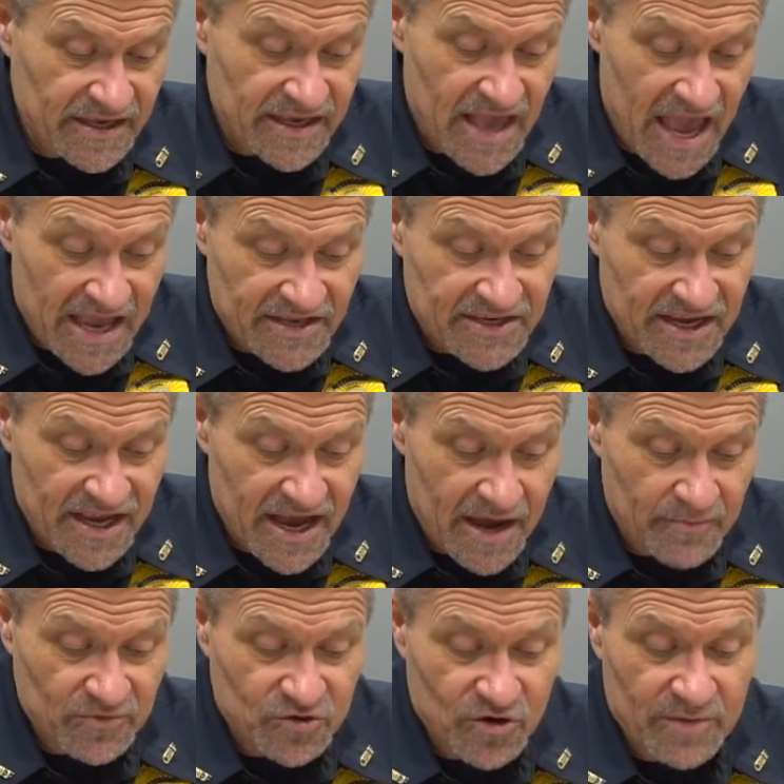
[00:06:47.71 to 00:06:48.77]

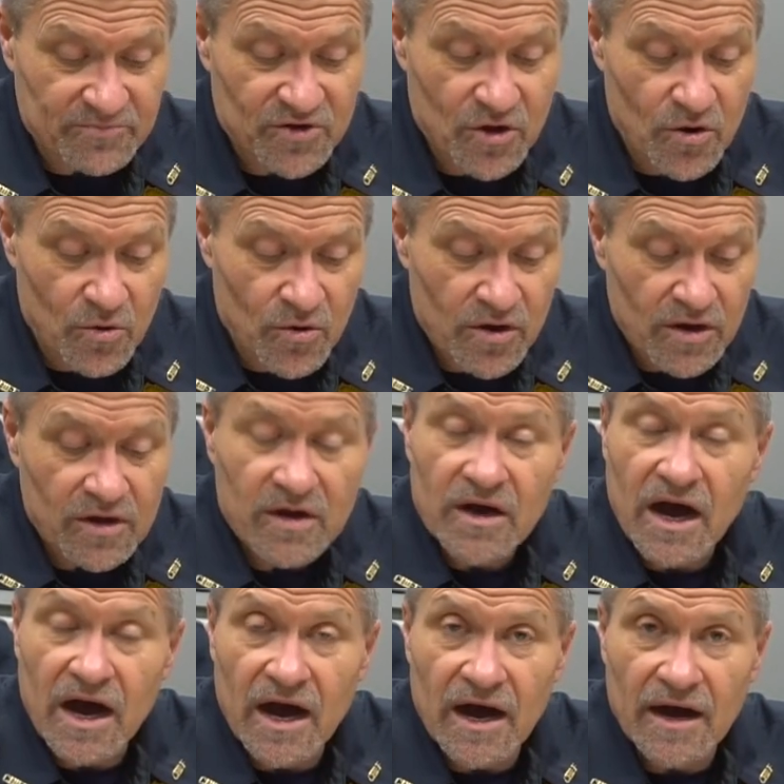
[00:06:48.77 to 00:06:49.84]
ATM crypto
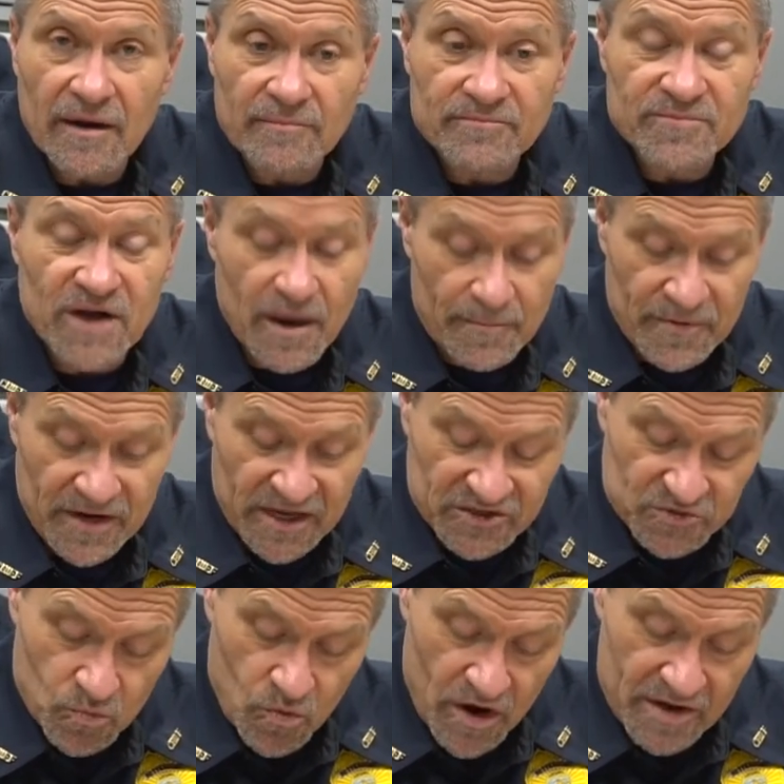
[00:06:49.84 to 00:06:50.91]

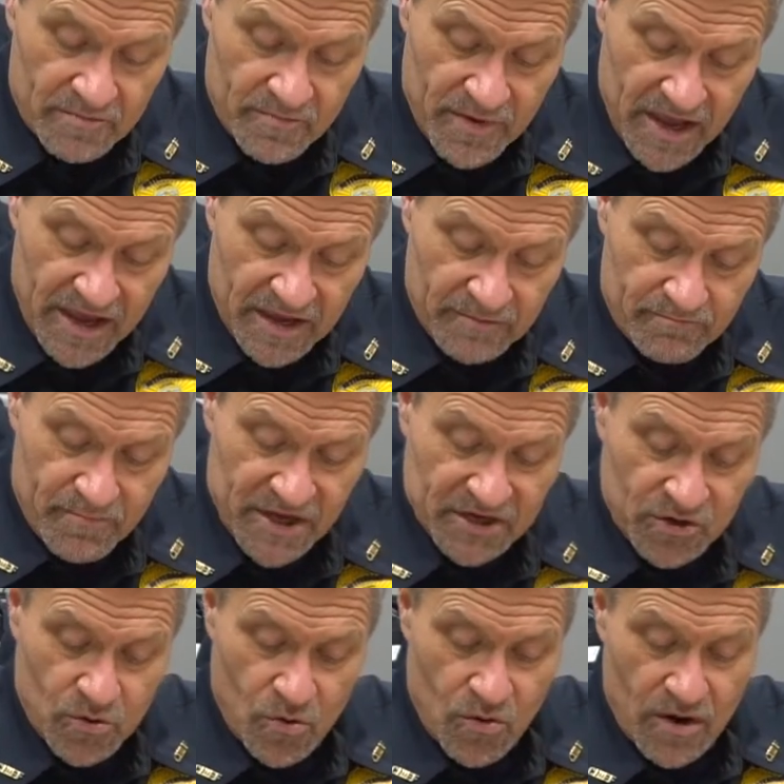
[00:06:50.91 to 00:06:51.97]
companies, one being
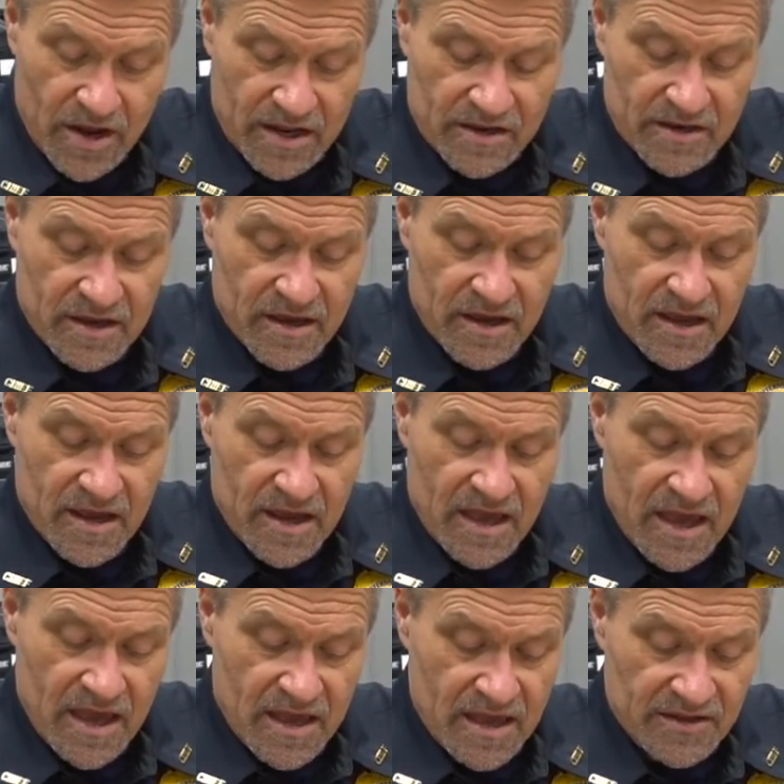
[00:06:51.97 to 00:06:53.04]
Bitcoin
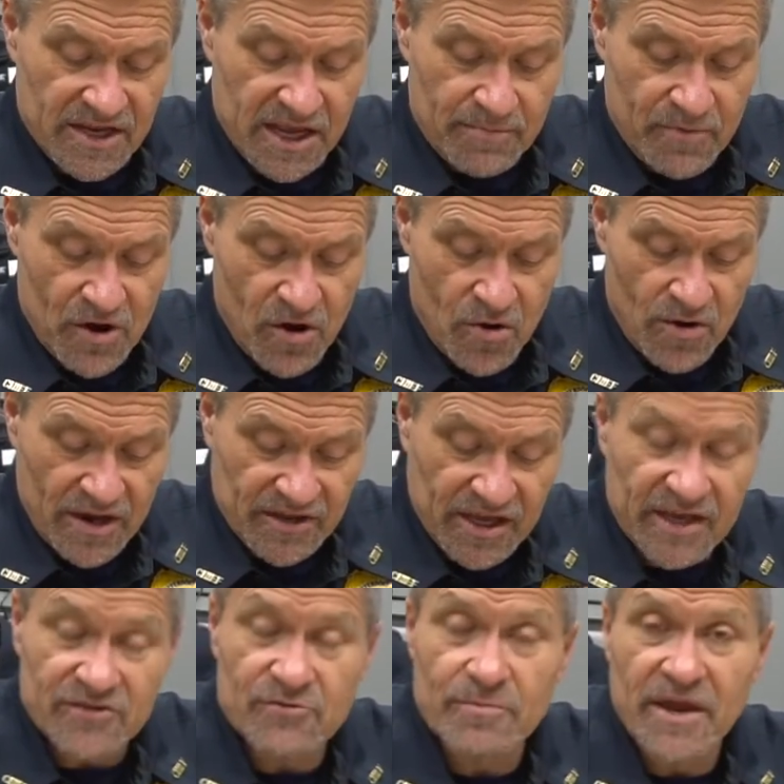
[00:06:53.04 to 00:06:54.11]
Depot and
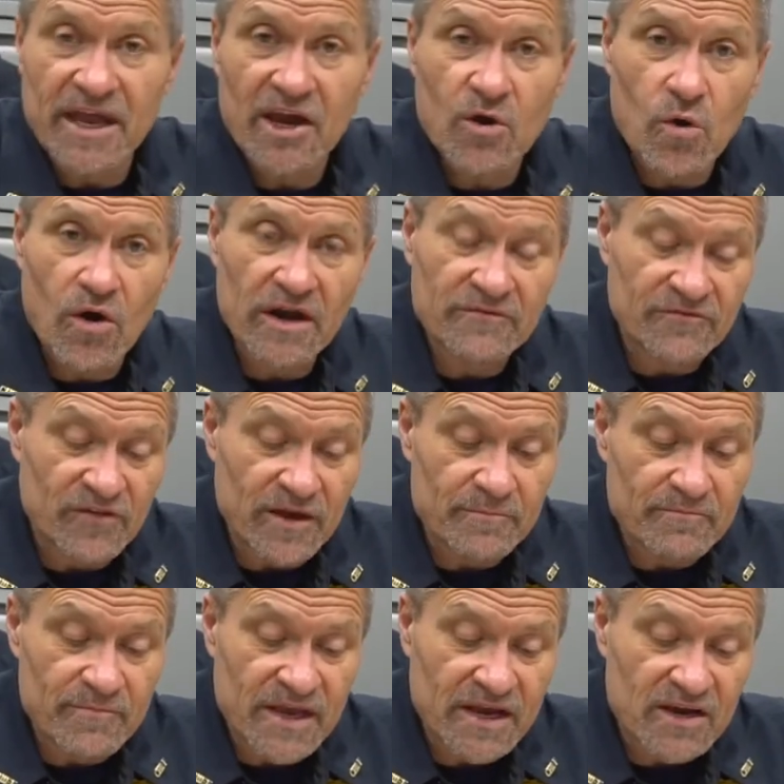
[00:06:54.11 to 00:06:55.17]
the other being
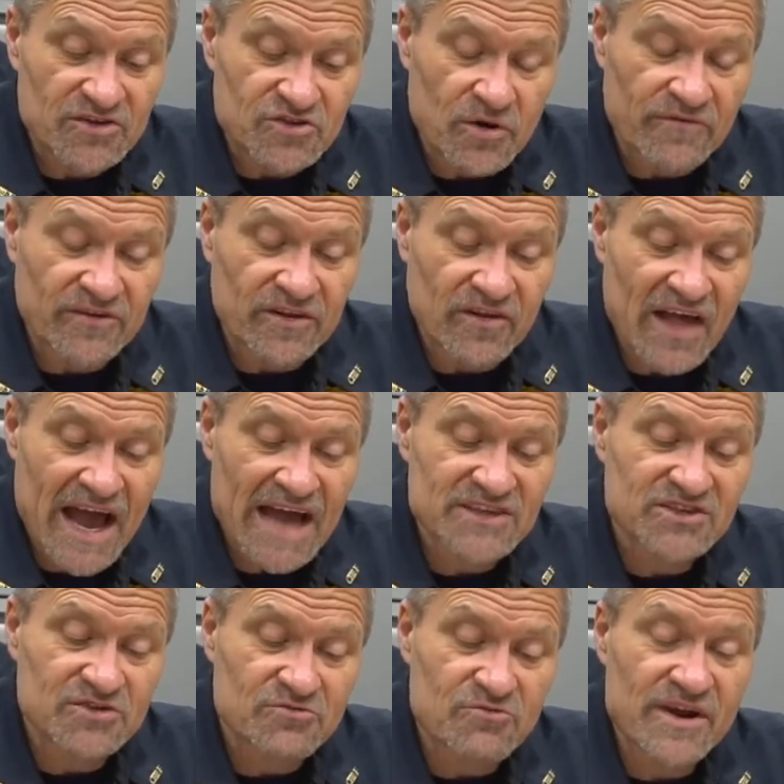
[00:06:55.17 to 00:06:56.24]
CoinFlip, because over the
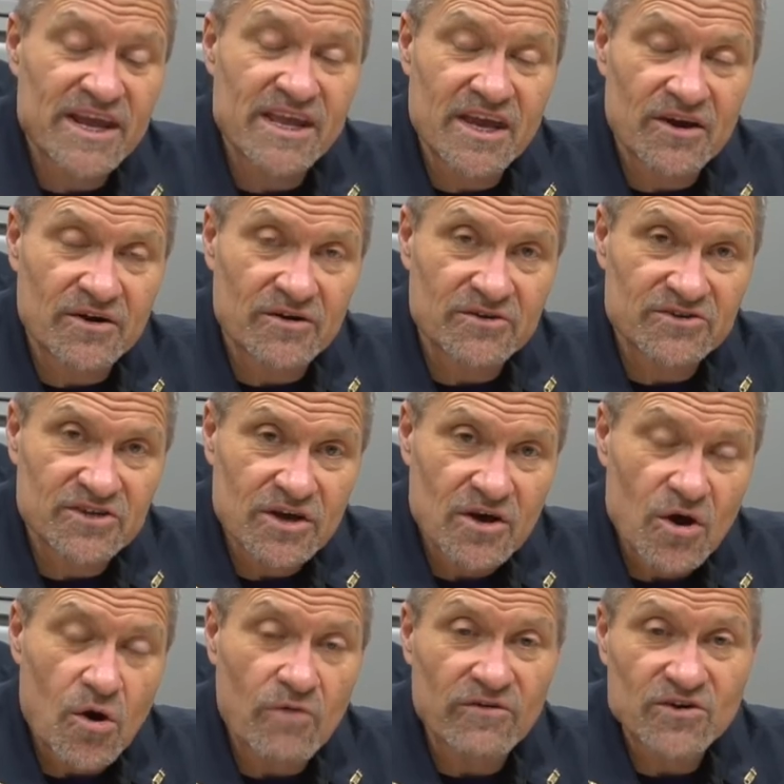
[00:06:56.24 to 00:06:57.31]
last 3 years,
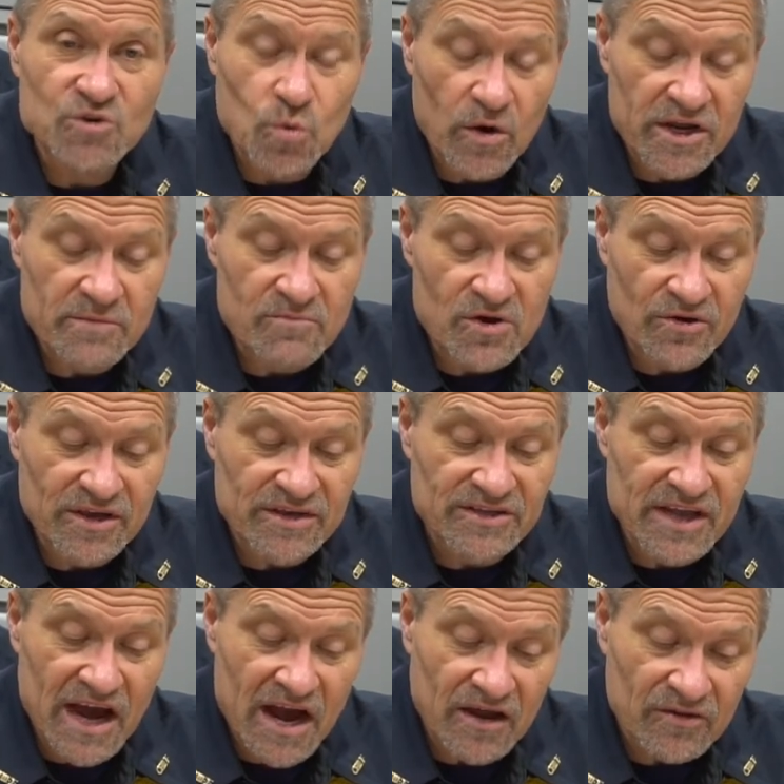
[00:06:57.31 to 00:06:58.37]
over $20
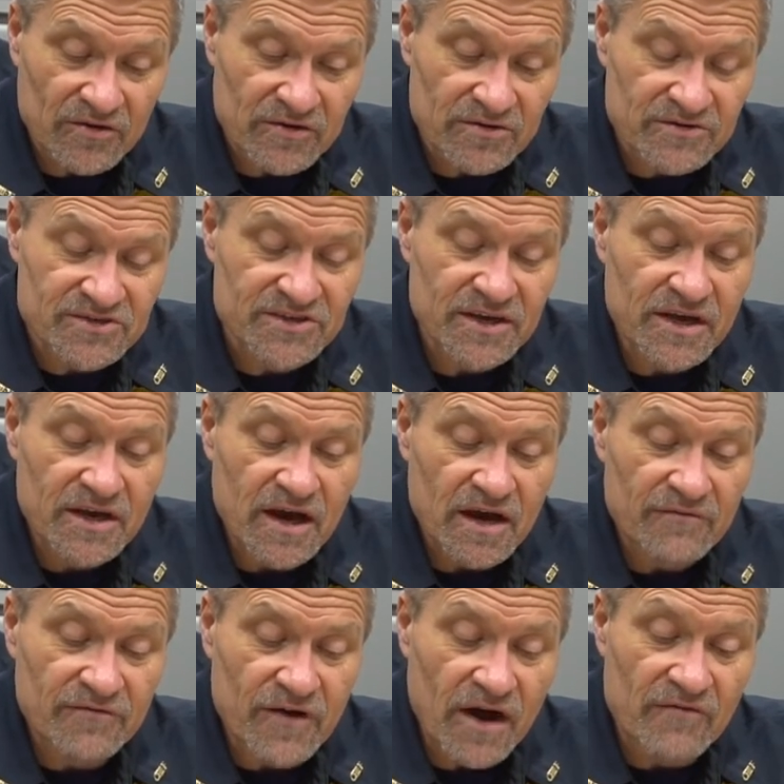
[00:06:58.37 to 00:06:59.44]
million
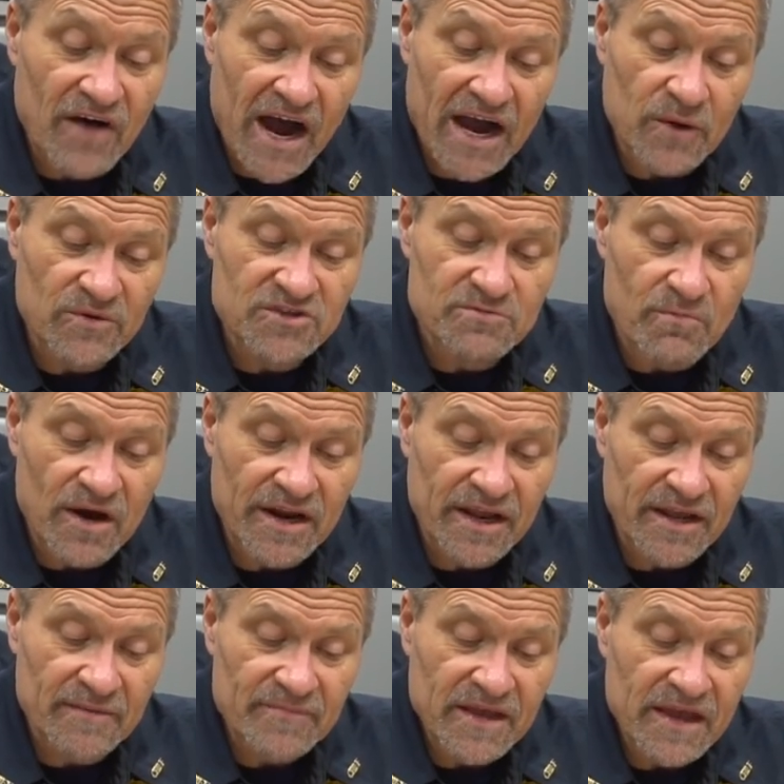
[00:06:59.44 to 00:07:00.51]
of Iowans'
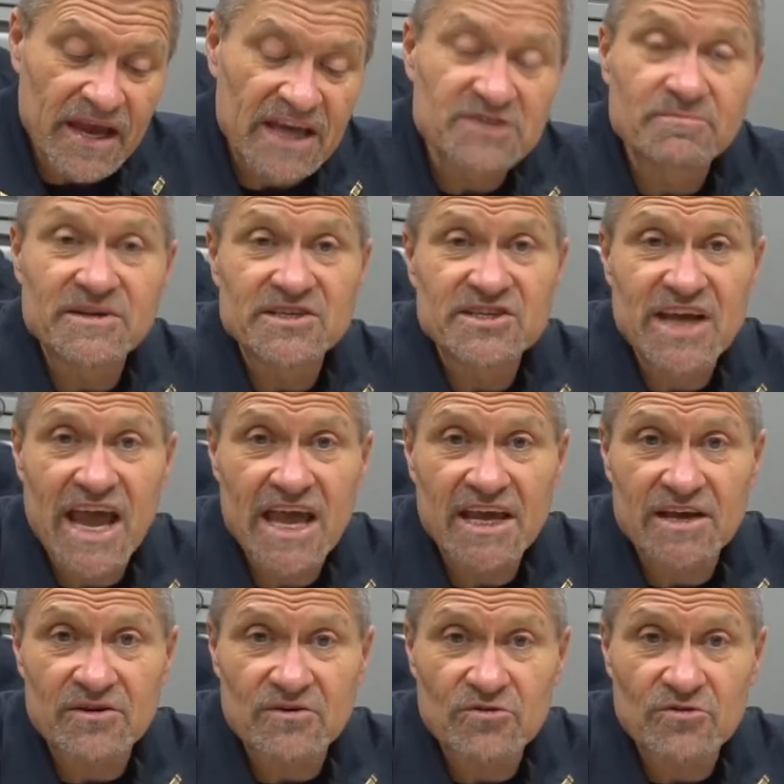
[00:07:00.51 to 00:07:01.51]
money has been taken